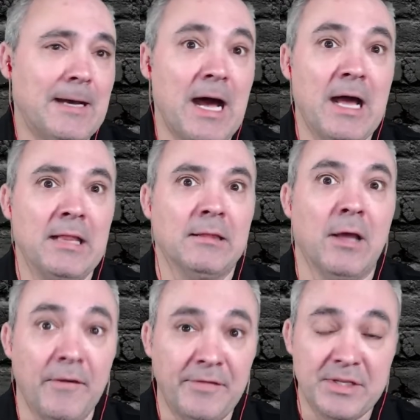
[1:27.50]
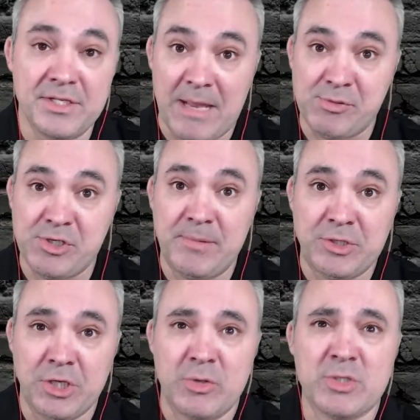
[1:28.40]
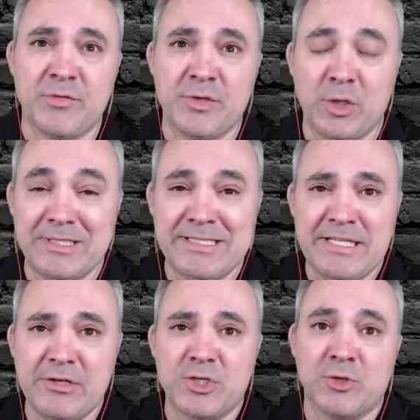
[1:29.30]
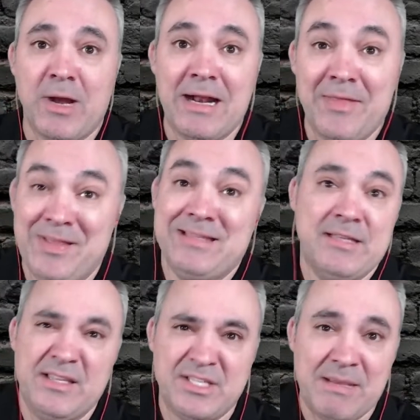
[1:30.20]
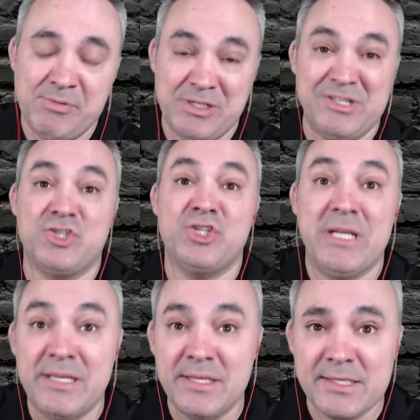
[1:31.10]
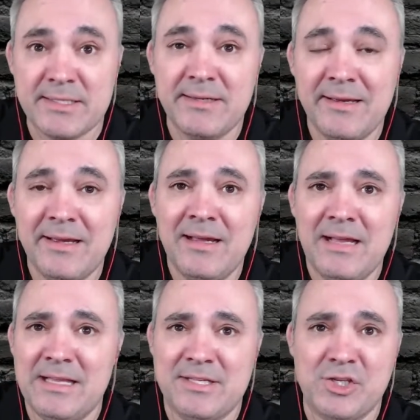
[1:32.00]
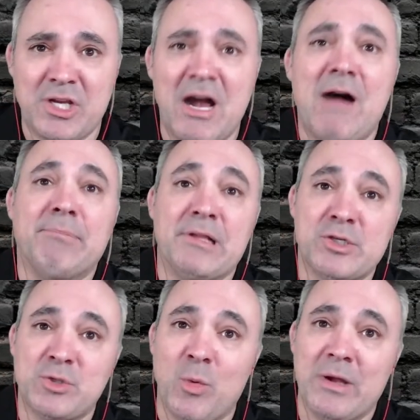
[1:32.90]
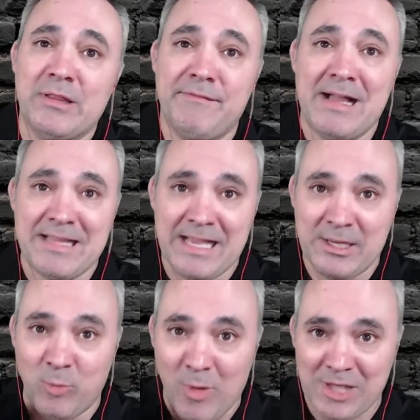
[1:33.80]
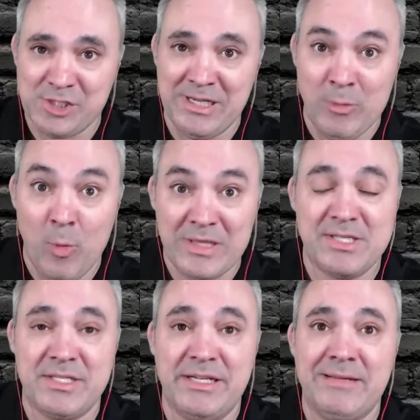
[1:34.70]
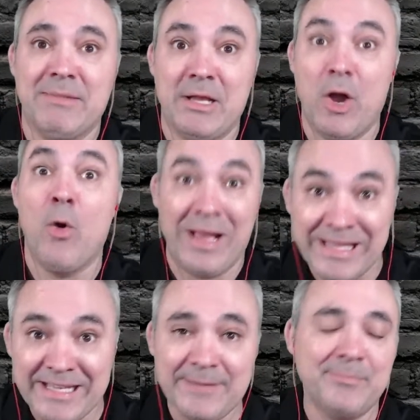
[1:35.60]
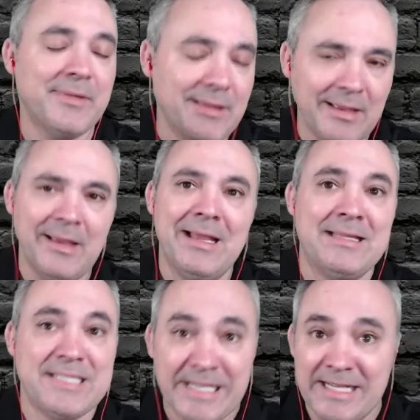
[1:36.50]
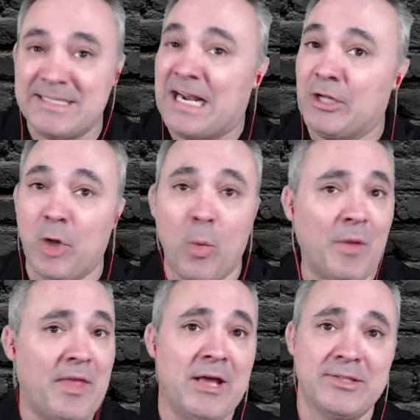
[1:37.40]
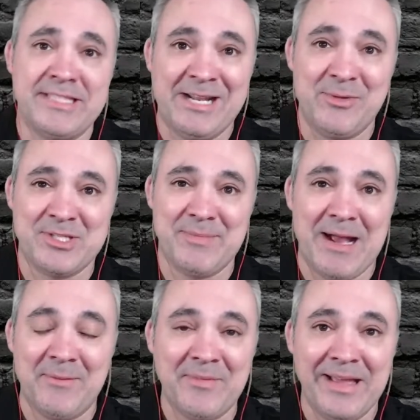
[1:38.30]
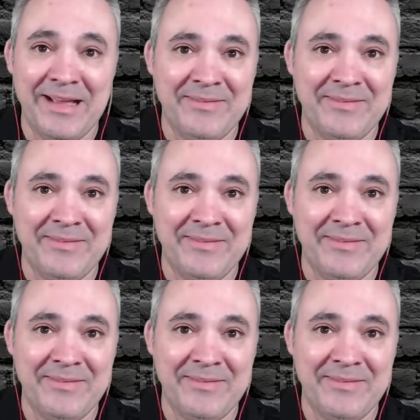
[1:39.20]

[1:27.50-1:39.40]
I loved Inception. It took Christopher Nolan 10 years to write it. I think Inception is genius. It's such a complex story, and the fact that I could watch it in one sitting, like, oh, I get it. Tenet, I don't know what the hell Tenet was about.